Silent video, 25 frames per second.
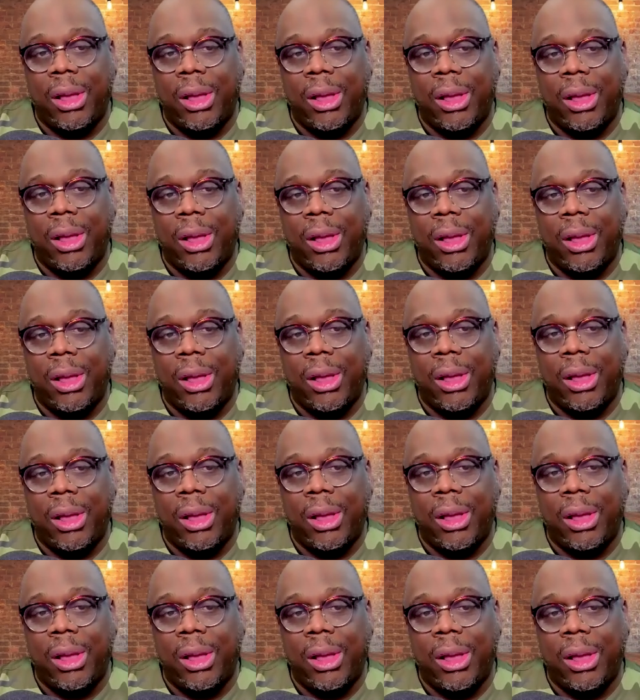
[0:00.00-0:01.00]
it still
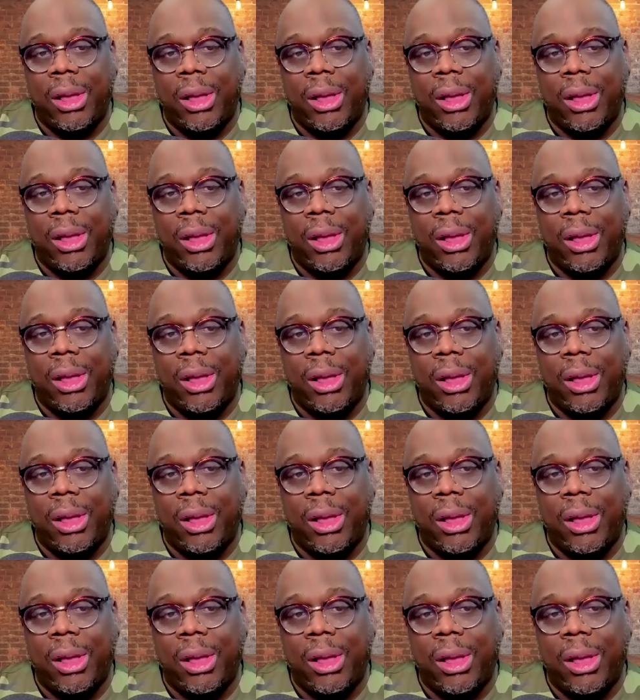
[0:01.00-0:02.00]
requires
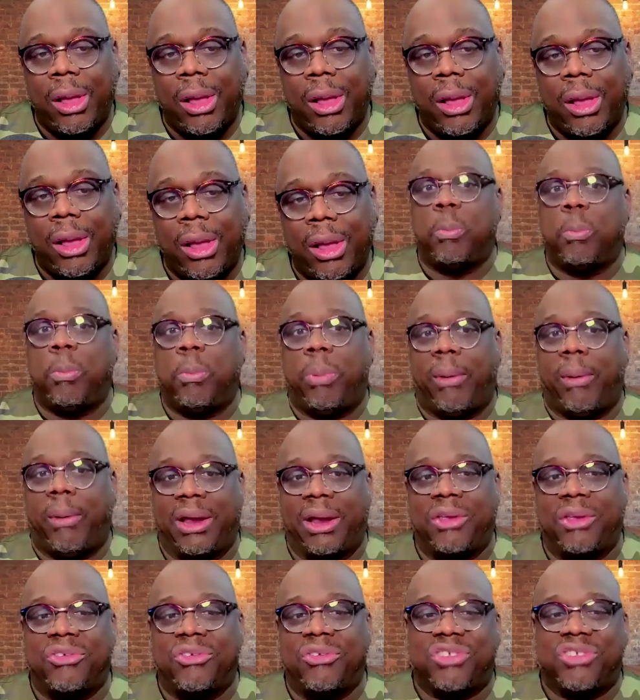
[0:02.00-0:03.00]
you to have
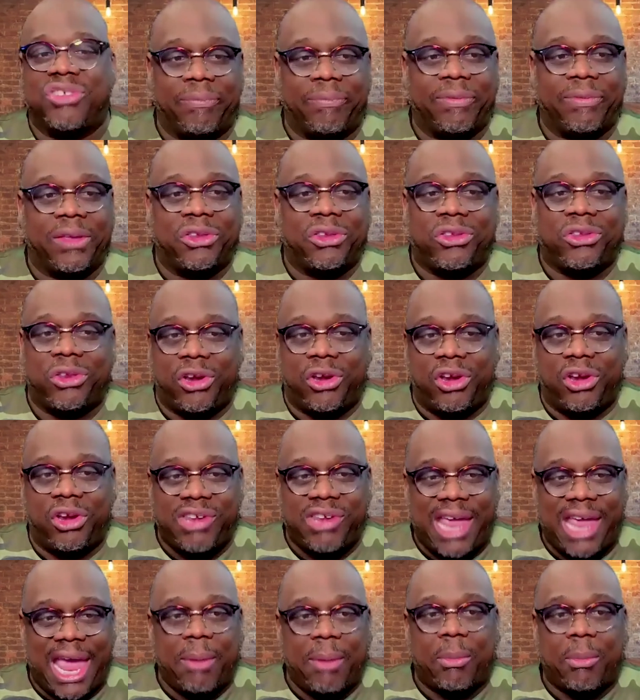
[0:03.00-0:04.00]
passion. It
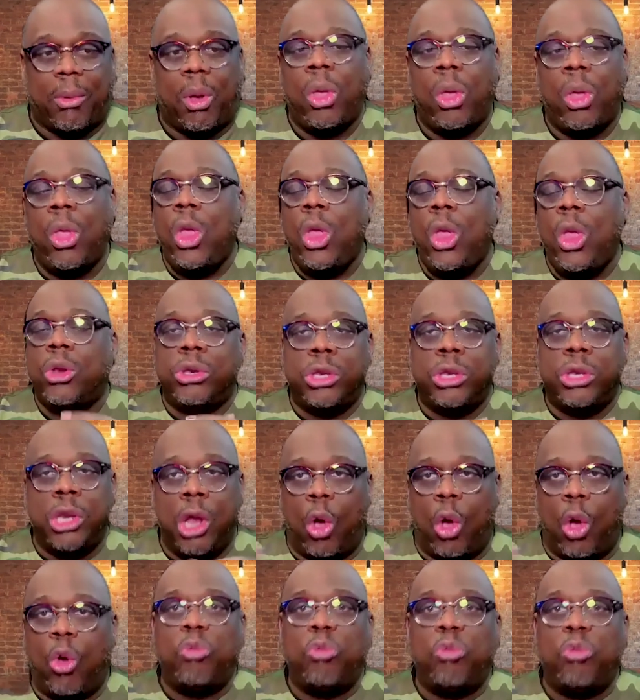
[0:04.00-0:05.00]
requires you to bring
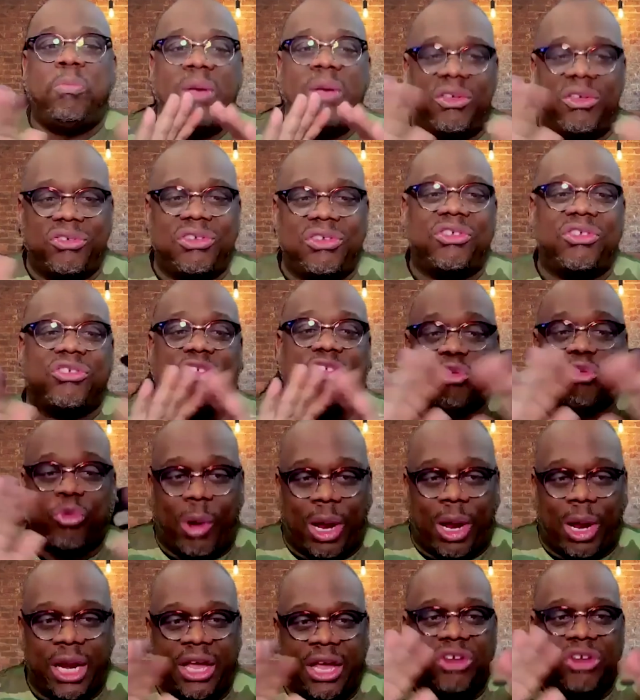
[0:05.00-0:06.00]
something to the table.
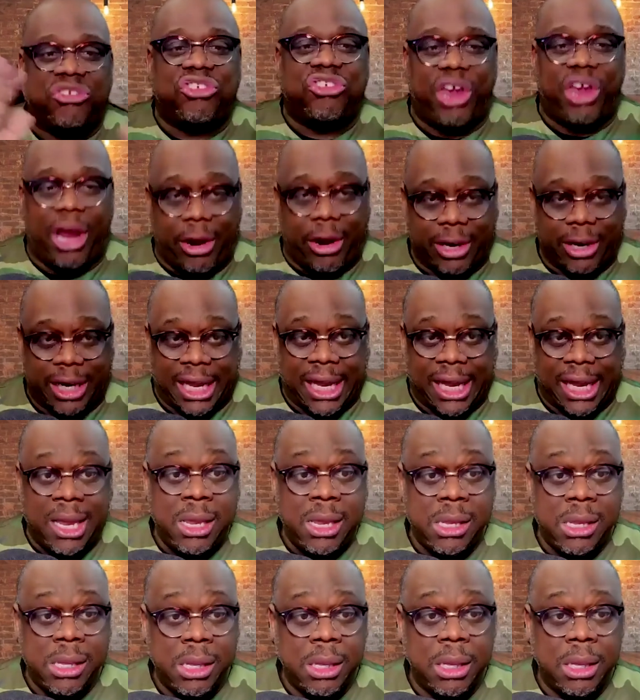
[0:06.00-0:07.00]
No business is running a
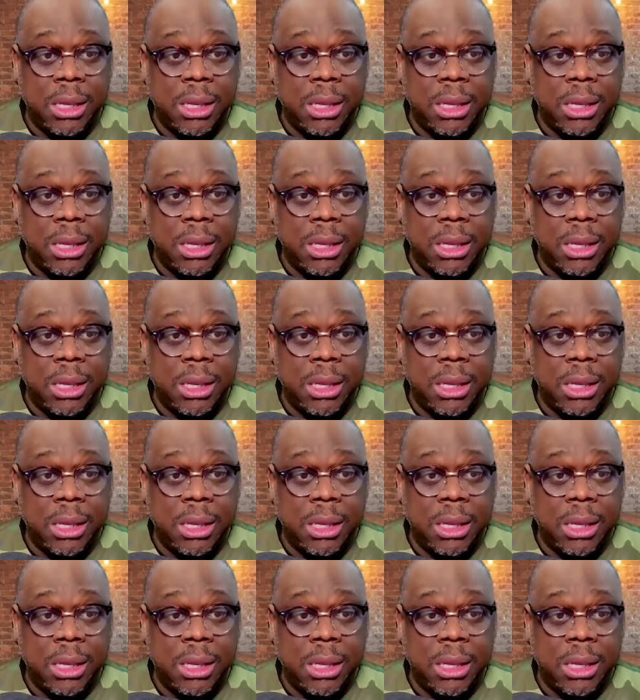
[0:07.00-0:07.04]
charity.